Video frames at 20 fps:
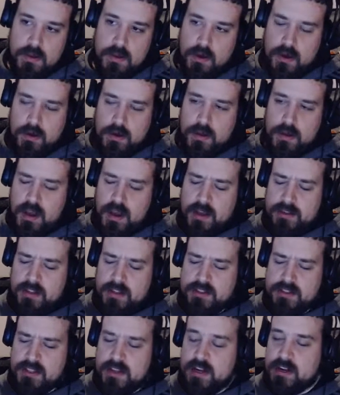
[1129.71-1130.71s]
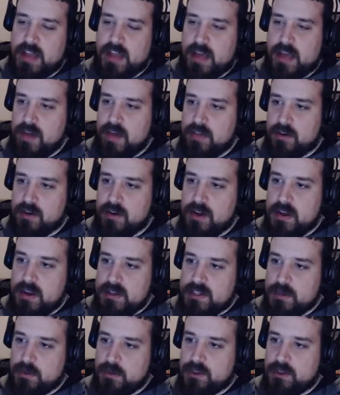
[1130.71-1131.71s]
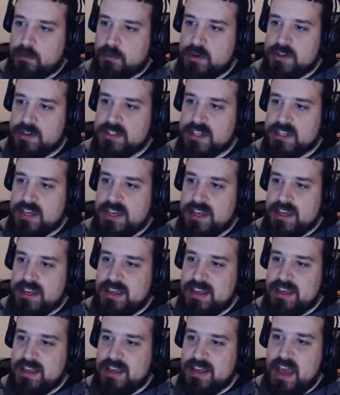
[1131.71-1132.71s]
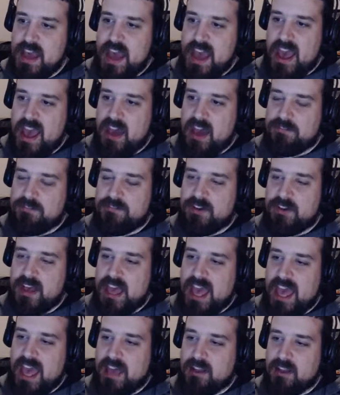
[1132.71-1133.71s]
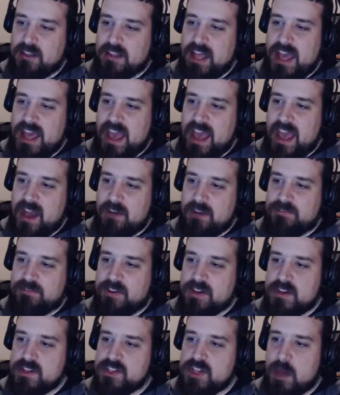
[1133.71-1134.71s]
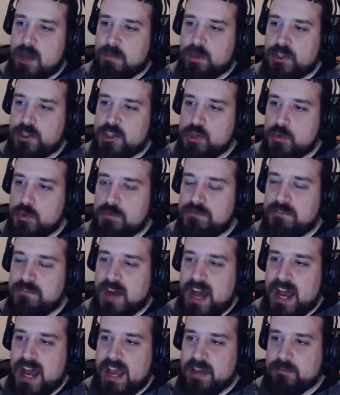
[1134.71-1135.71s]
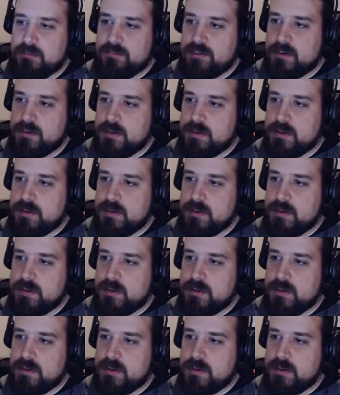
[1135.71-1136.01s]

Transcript: Or, uh, it's an indicator, rather. Serial yep. number is EFLFW5.